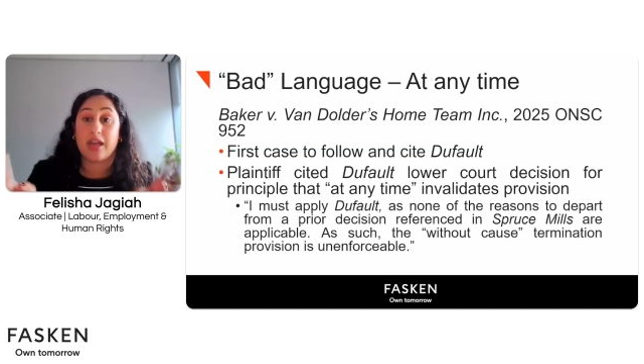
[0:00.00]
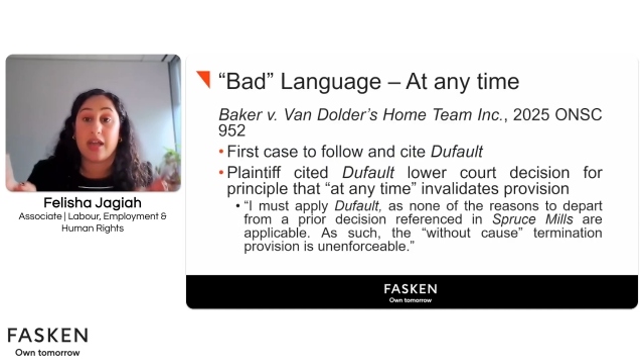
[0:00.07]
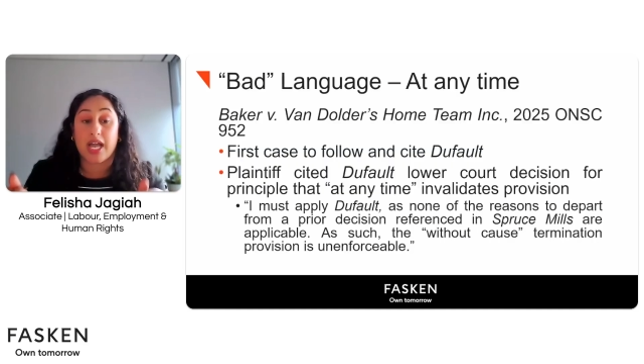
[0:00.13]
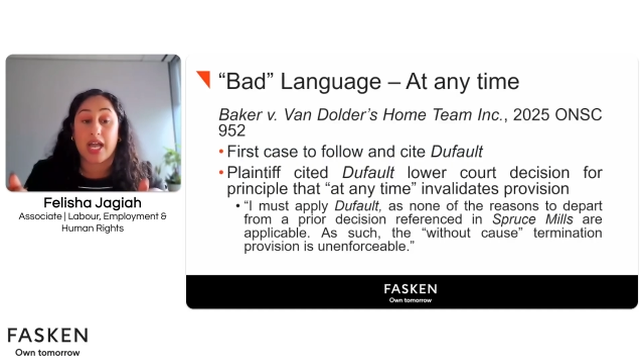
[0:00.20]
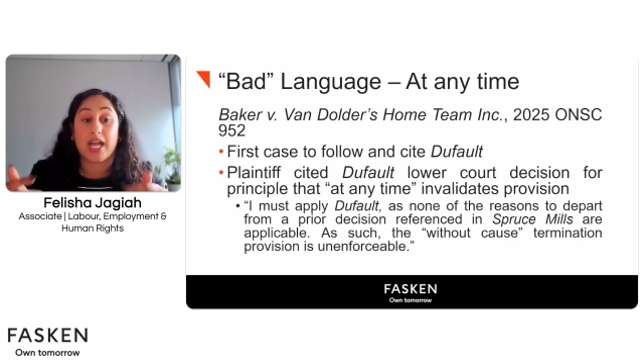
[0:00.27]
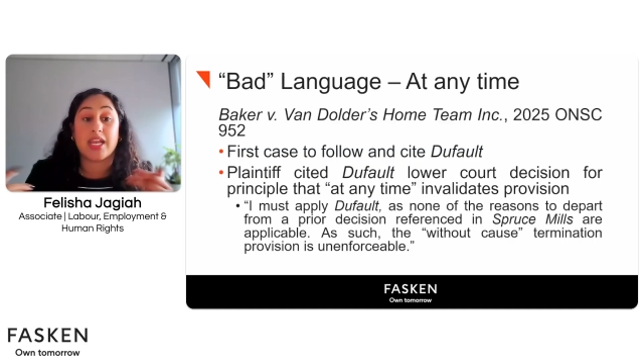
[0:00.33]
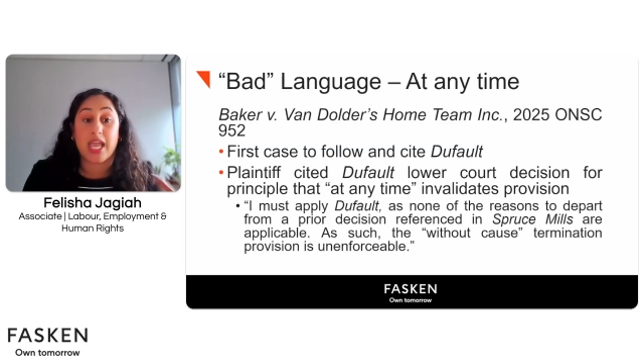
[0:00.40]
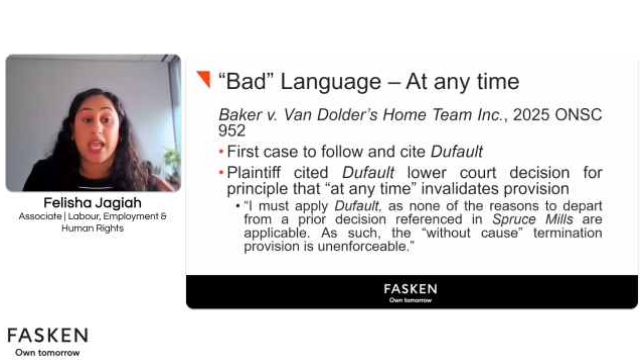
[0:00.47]

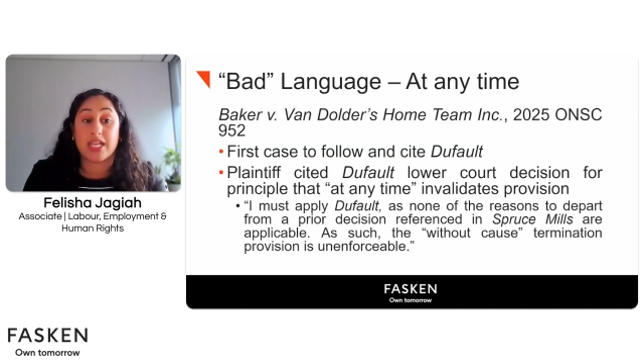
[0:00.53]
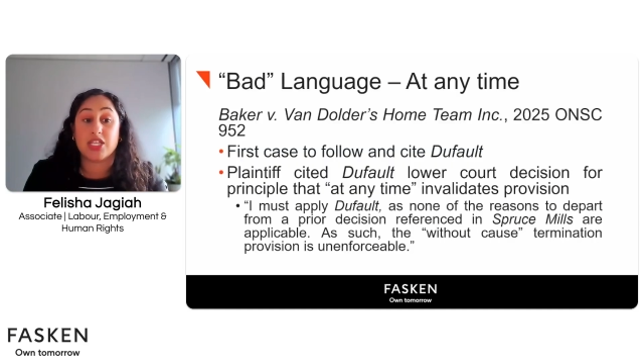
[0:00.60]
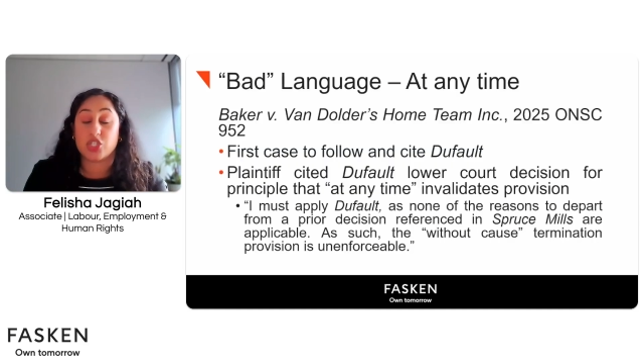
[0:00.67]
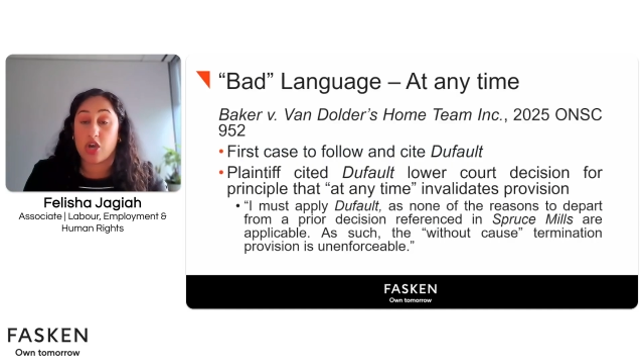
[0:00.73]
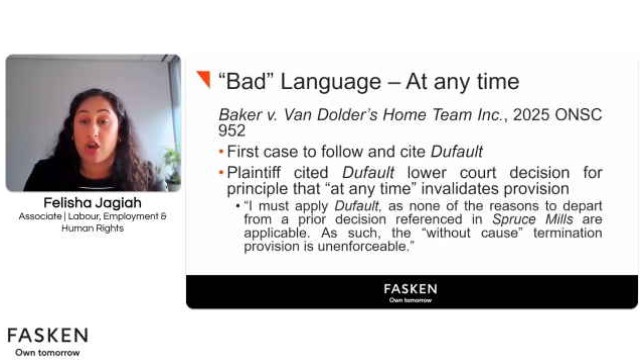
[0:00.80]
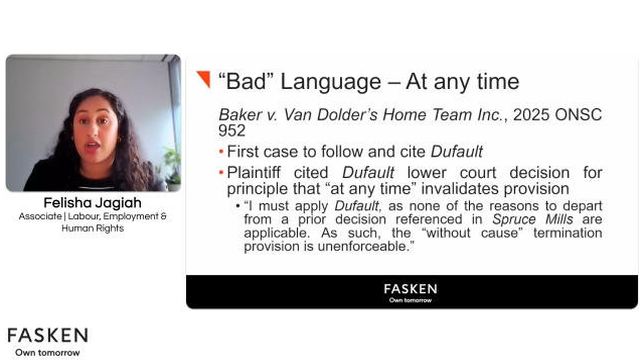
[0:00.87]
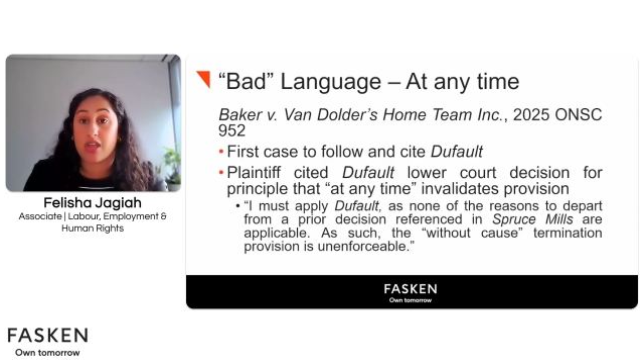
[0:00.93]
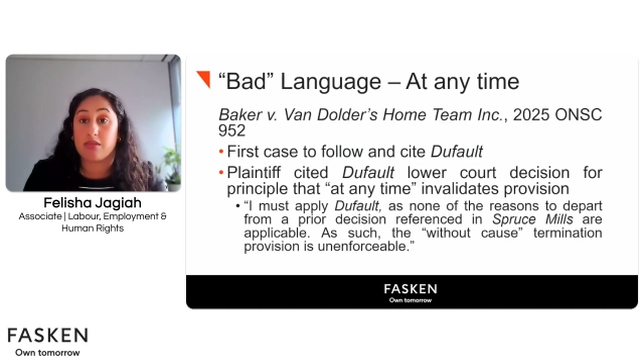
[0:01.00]
at any
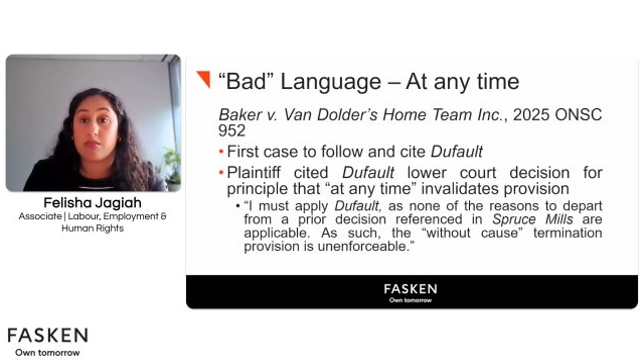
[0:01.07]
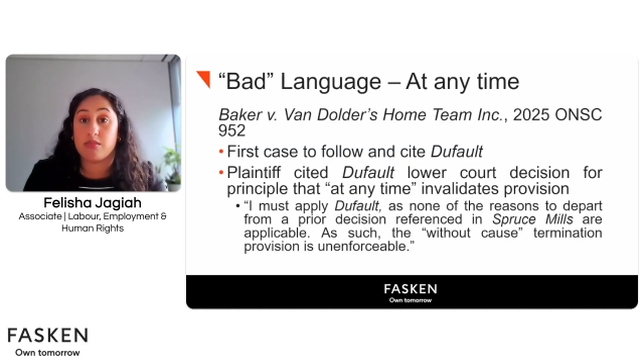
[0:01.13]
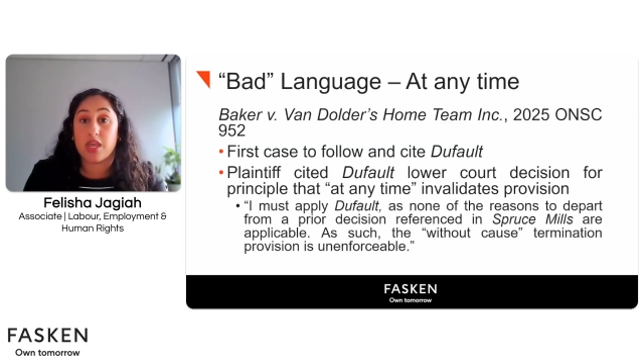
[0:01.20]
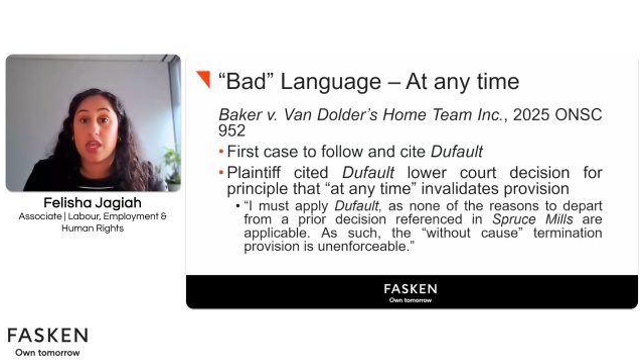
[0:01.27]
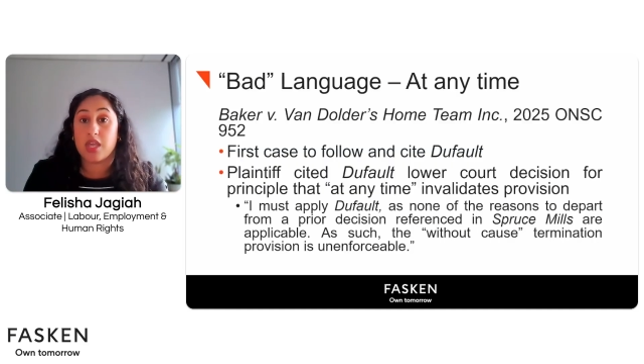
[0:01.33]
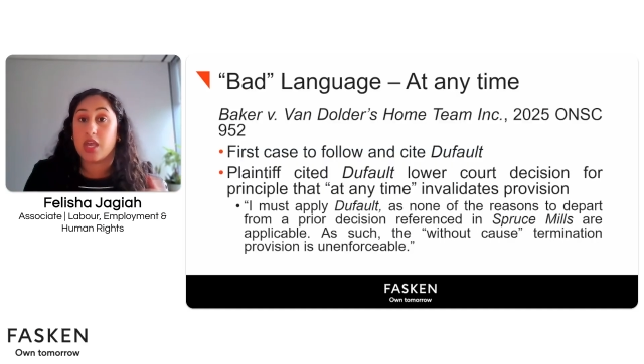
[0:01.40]
time.